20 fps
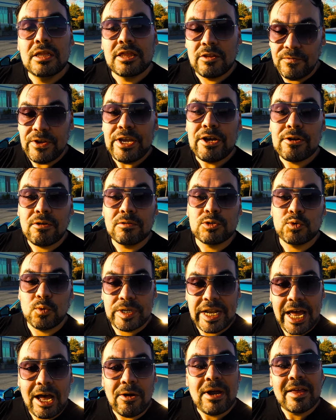vehicles will
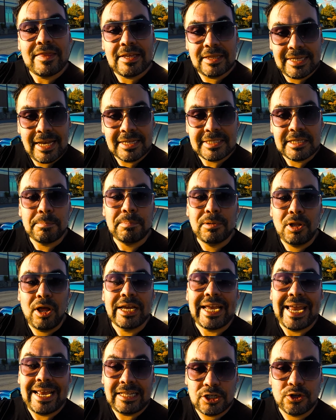now have the Tesla plug
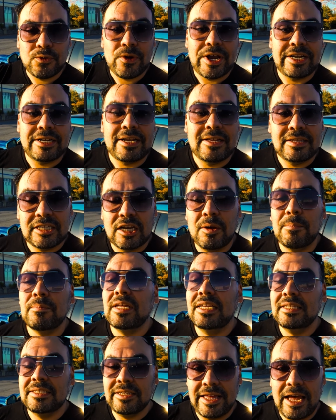integrated
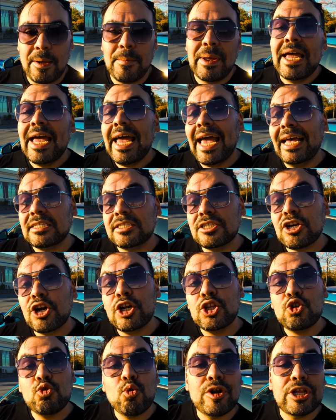into them. And
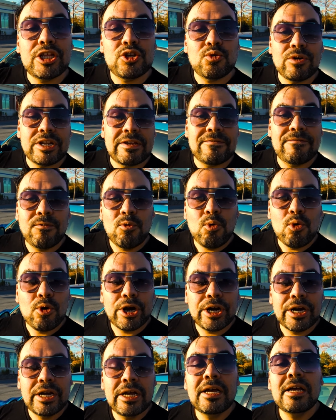starting
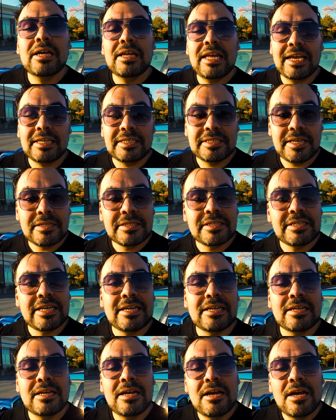2024,
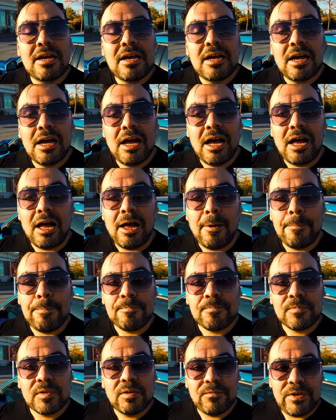existing
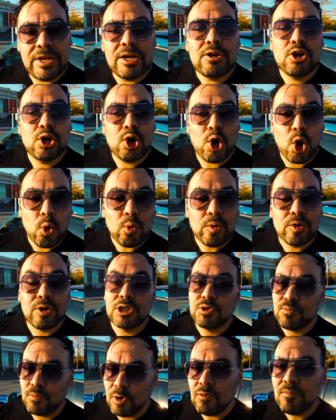vehicle
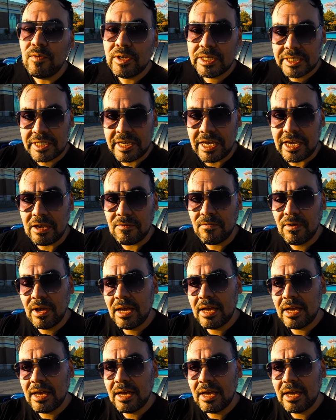owners will receive